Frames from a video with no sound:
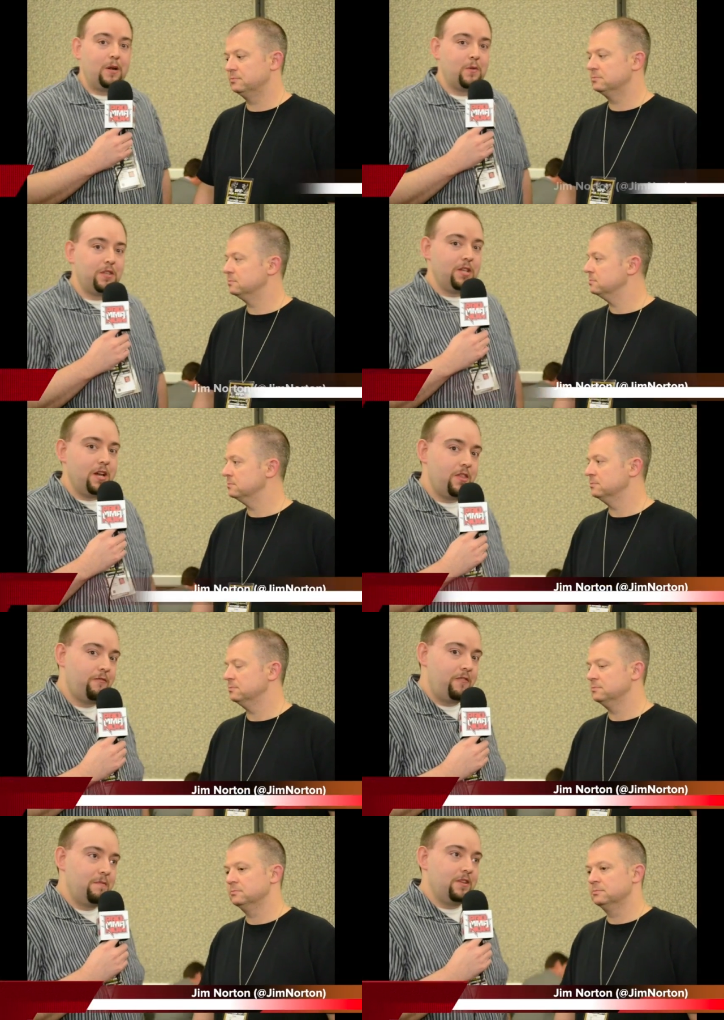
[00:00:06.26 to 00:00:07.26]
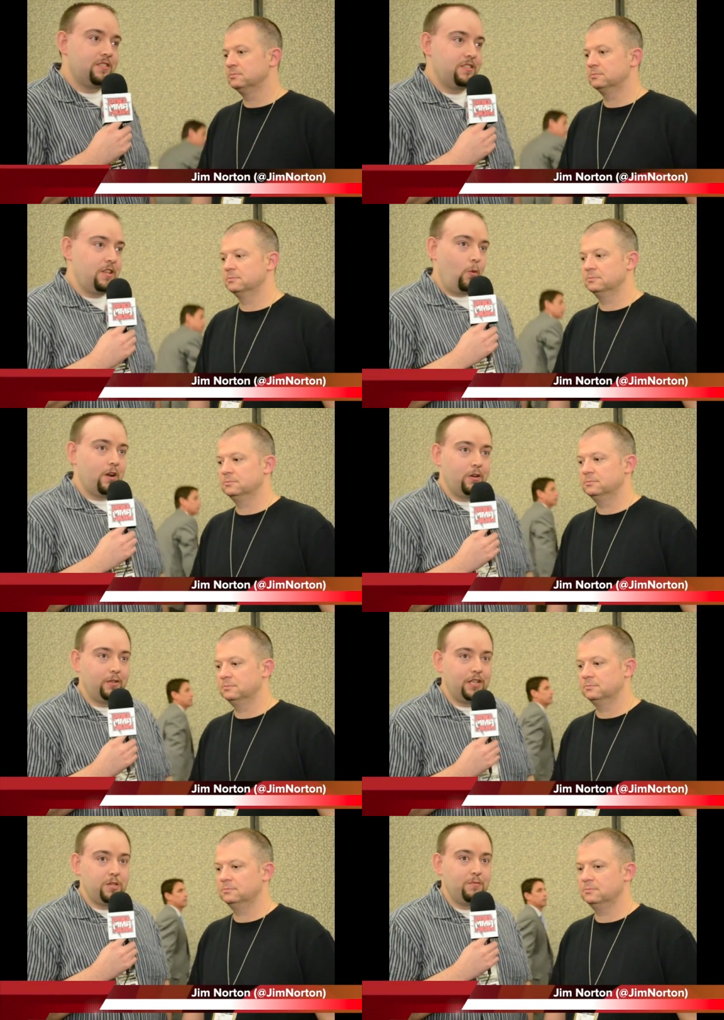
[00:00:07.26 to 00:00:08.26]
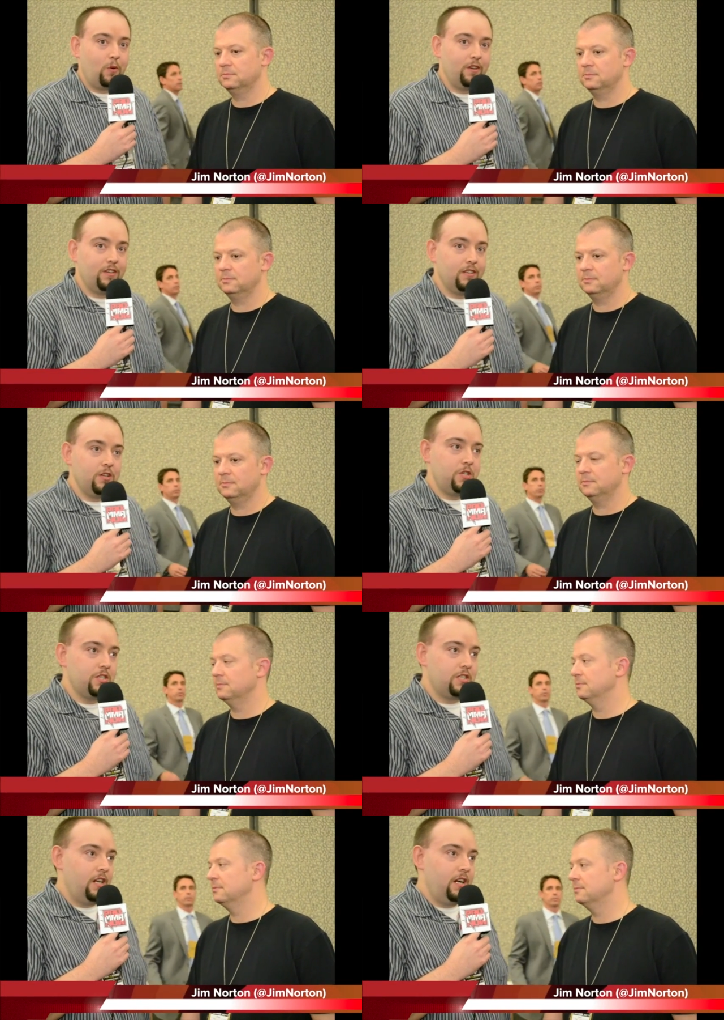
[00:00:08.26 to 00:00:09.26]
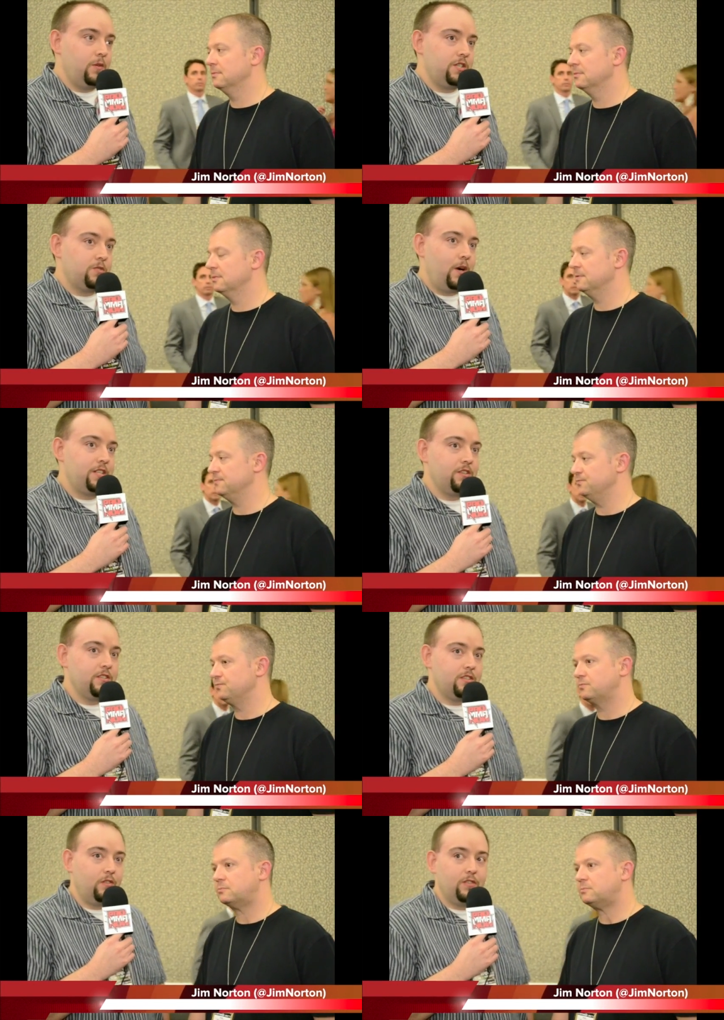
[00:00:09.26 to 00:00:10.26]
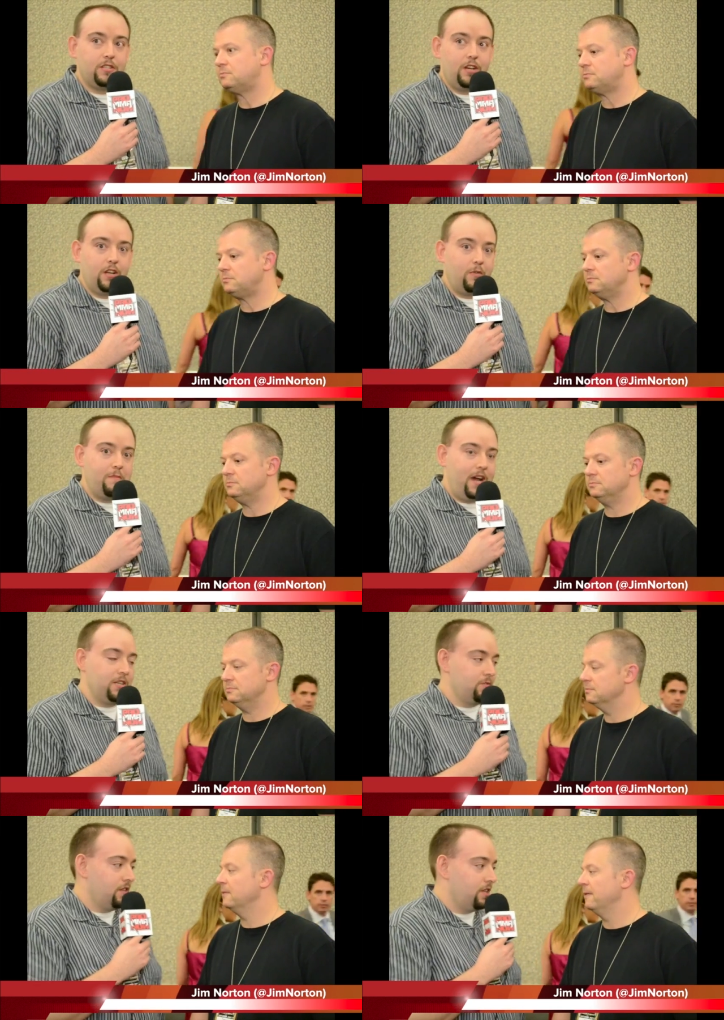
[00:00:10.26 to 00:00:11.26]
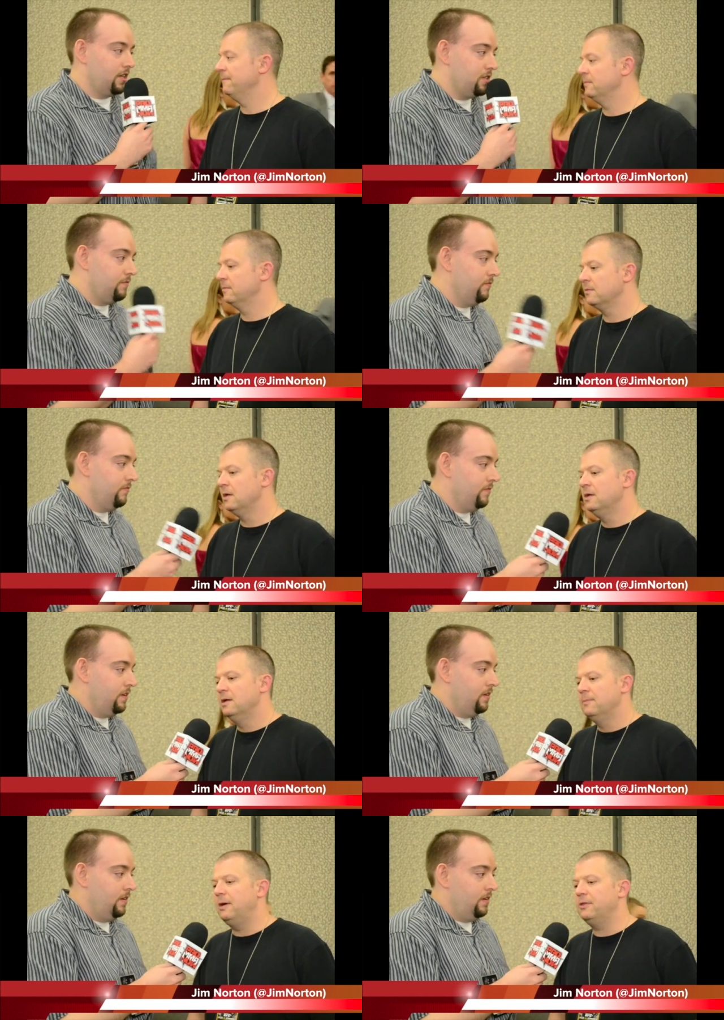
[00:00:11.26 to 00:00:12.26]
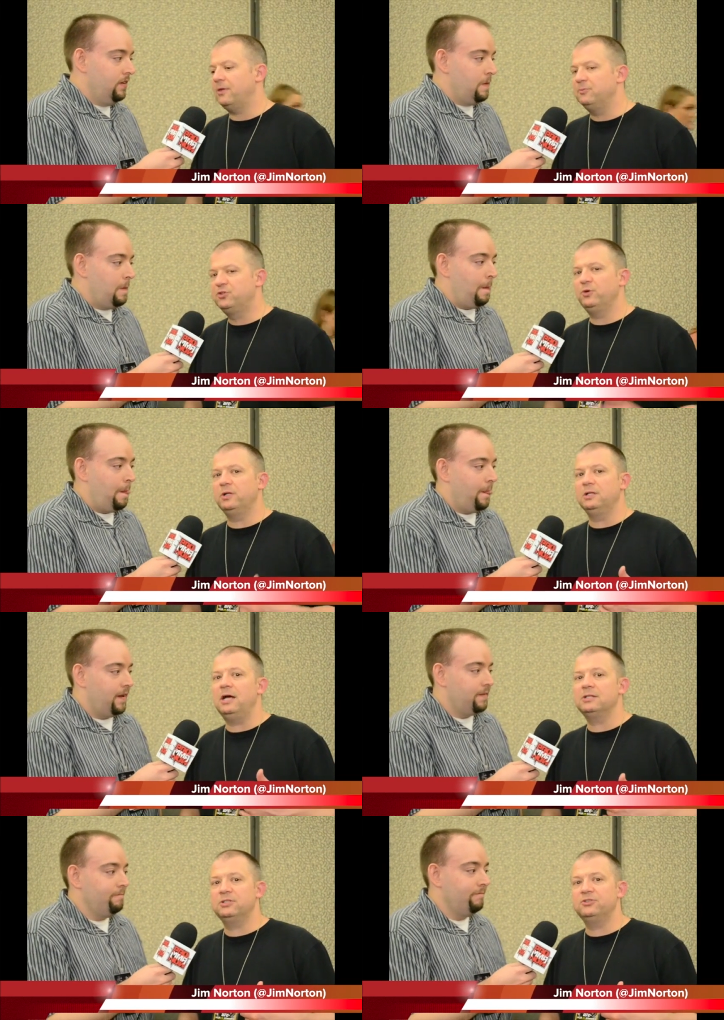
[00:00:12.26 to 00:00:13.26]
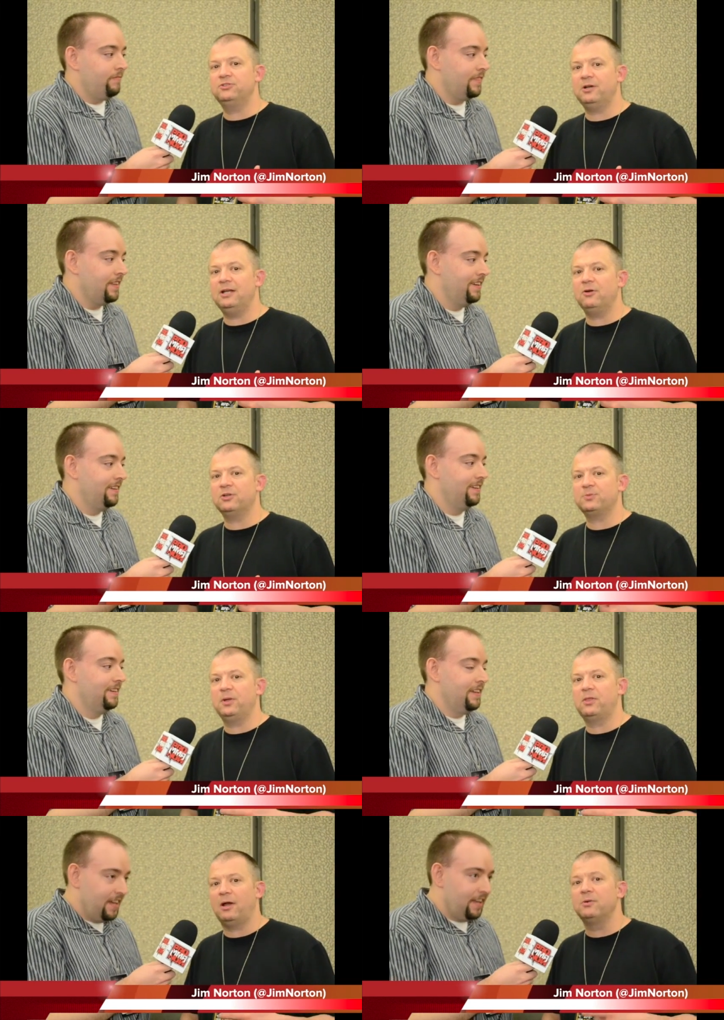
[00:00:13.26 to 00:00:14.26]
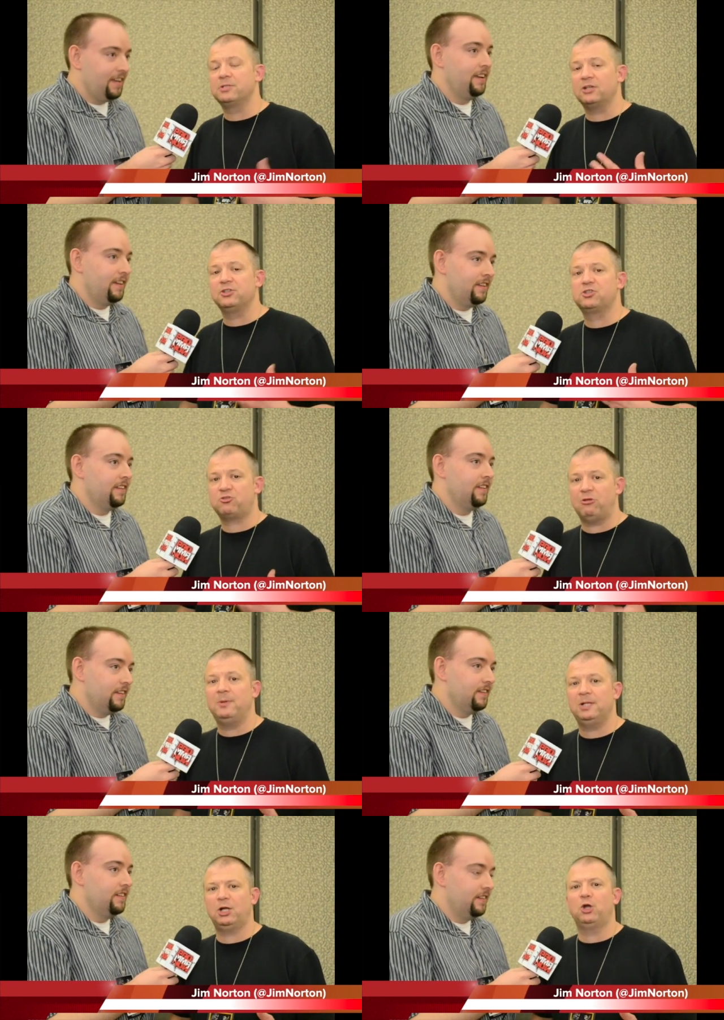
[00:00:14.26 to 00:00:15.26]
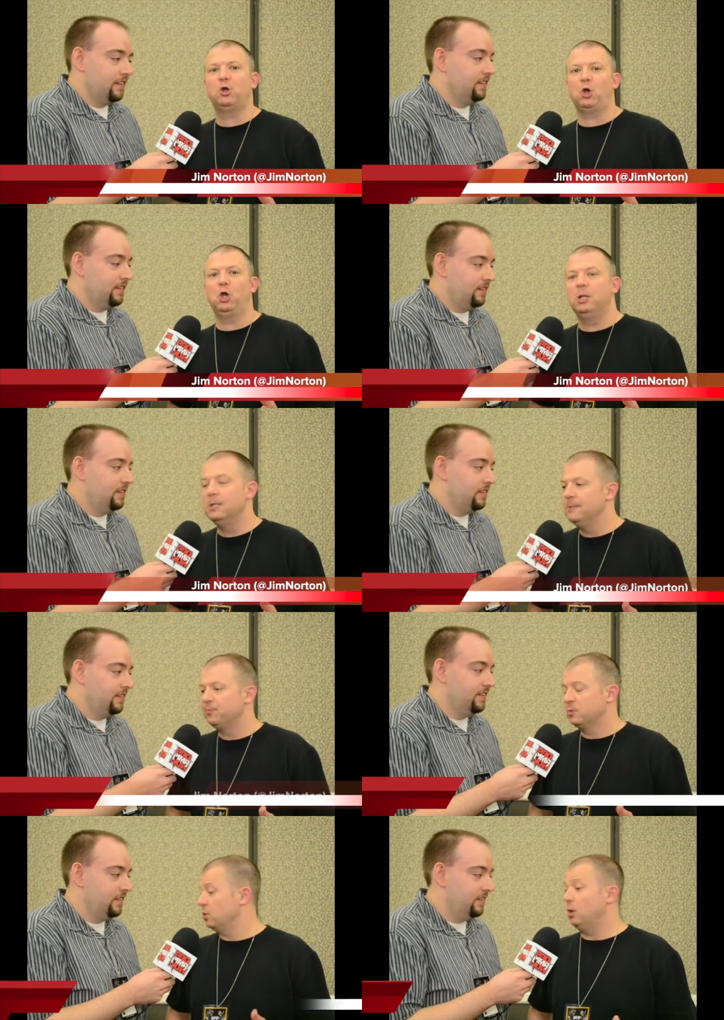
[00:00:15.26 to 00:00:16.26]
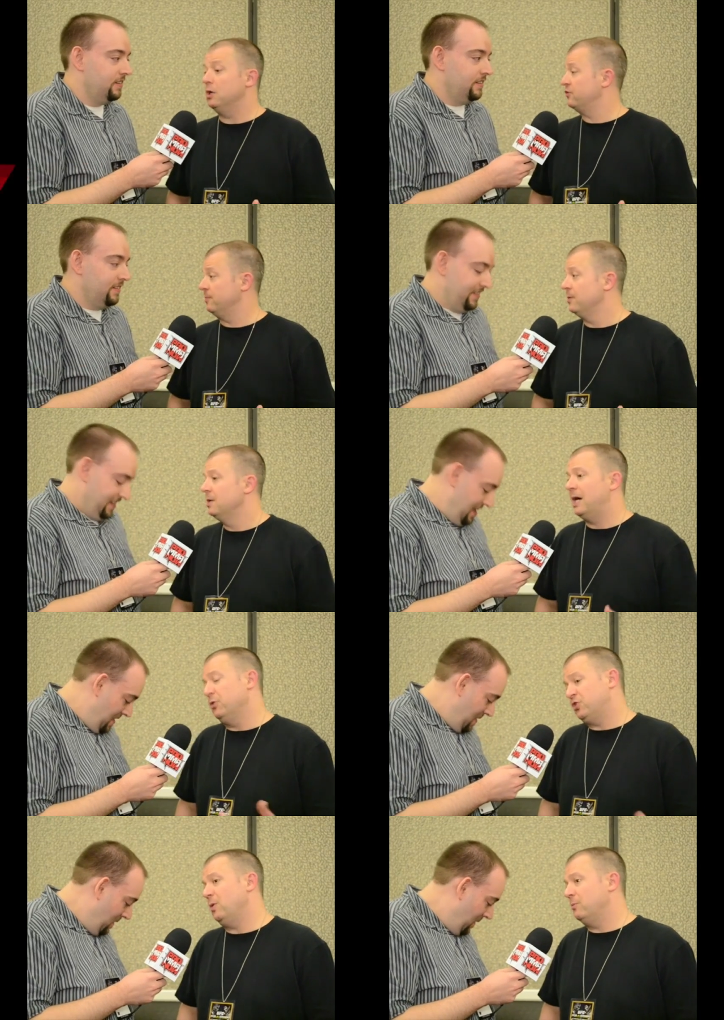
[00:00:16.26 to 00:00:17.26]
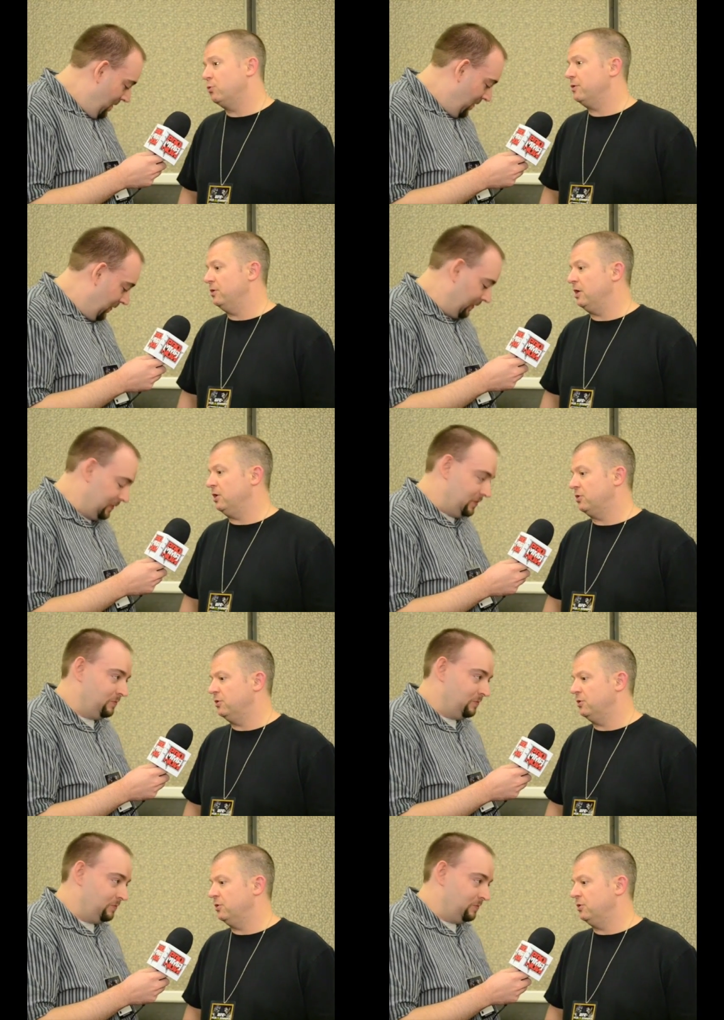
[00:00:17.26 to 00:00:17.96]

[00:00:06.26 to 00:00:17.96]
Speaker 1: I'm here with the famous, the one and only Jim Norton. We just uh, we just watched the Silva Sonnen rematch. What do you think, Jim?
Speaker 2: Th- I'm chewing a lozenge right now because my th- I was actually screaming like a girl. It was awesome. I wish it went more than like